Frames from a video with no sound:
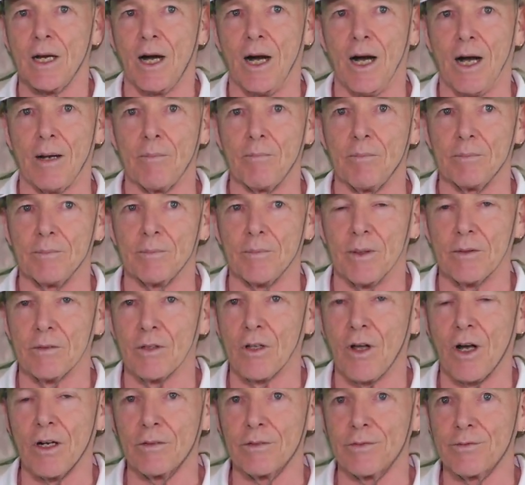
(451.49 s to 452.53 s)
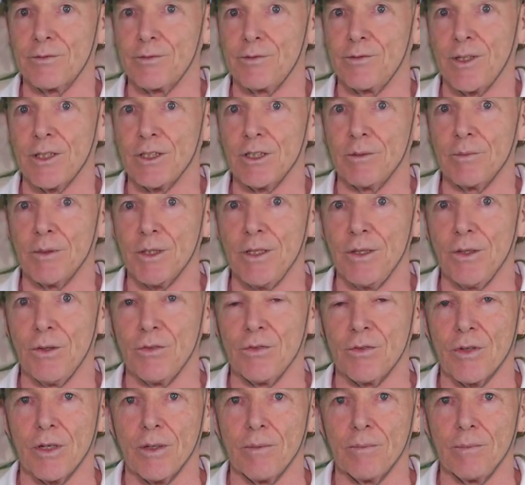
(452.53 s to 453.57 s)
Um, a lot of fishermen
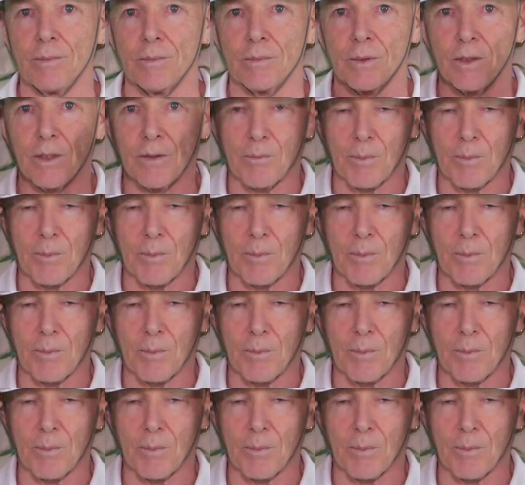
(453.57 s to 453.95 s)
use them.